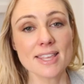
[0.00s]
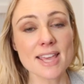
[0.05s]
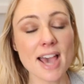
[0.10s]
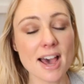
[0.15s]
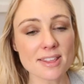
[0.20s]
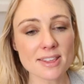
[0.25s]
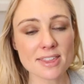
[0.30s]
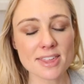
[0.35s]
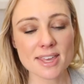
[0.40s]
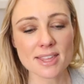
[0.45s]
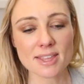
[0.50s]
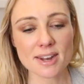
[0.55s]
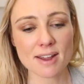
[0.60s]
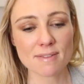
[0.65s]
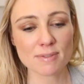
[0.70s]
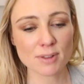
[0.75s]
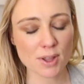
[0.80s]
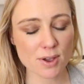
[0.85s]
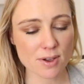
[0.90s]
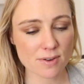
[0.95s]
The other thing that
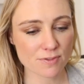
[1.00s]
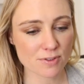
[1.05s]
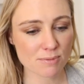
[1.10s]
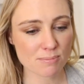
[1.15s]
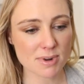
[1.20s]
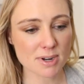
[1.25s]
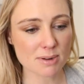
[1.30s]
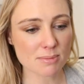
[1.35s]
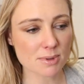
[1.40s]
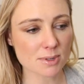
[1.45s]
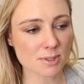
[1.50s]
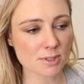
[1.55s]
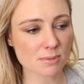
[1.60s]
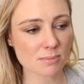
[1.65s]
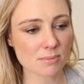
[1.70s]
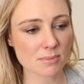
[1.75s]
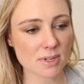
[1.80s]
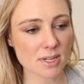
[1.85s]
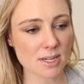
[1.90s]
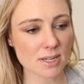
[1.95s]
I've learned from
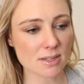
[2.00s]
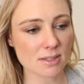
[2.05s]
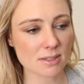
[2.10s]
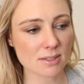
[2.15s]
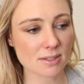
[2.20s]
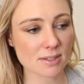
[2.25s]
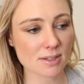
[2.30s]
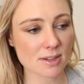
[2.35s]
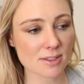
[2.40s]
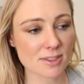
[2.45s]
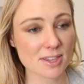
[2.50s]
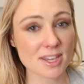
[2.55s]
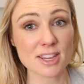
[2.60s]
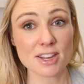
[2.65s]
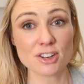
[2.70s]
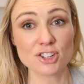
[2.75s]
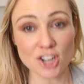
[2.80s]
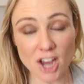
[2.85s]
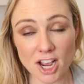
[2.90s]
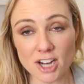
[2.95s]
minimalism is
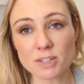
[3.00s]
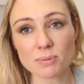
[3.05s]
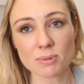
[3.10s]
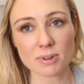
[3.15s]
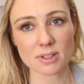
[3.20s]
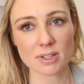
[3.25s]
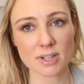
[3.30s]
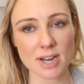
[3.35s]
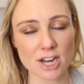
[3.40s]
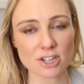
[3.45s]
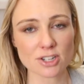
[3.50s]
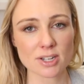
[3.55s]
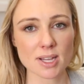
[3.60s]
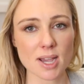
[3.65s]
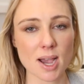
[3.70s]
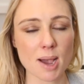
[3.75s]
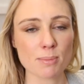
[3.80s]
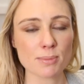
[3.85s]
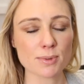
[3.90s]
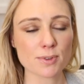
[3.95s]
the judgment that actually
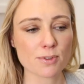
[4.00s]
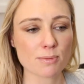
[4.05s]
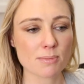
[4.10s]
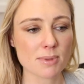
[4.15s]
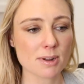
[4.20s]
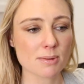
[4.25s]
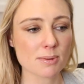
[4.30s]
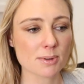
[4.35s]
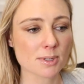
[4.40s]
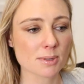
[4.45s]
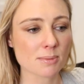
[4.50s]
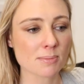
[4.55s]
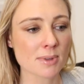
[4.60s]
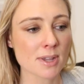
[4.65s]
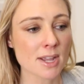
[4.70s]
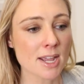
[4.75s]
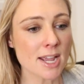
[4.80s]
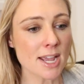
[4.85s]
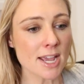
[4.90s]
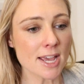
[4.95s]
comes from minimalism.
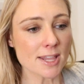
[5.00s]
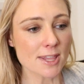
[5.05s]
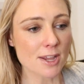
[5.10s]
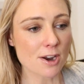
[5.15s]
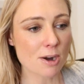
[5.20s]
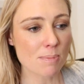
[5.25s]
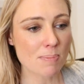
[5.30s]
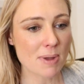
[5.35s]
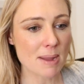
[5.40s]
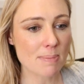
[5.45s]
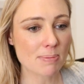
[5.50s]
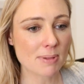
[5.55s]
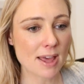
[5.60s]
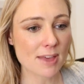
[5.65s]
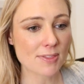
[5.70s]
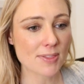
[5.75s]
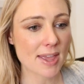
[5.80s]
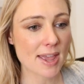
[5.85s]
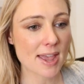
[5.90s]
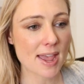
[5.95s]
There are people
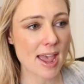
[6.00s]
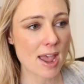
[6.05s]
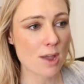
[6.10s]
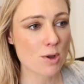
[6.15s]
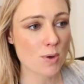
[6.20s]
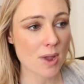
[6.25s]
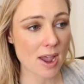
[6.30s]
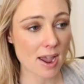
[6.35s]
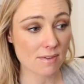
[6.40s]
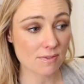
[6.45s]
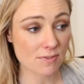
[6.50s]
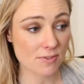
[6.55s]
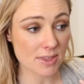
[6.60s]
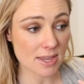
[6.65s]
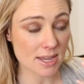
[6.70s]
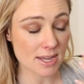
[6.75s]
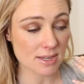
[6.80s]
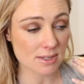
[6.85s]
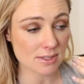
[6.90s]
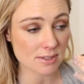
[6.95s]
out there who have
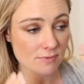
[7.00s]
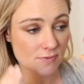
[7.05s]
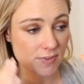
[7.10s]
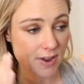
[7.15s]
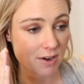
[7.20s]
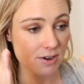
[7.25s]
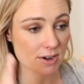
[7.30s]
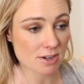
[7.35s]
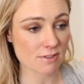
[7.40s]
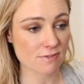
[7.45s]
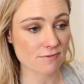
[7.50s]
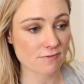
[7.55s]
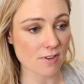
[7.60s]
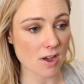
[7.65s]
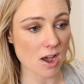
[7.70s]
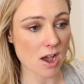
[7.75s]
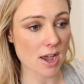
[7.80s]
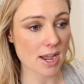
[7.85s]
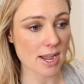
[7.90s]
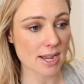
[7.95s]
these very
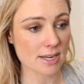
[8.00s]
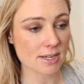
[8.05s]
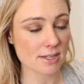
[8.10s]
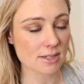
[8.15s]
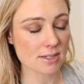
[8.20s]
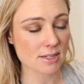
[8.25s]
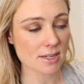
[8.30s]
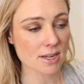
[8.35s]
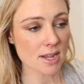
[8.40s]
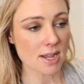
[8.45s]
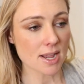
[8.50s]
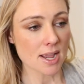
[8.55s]
defined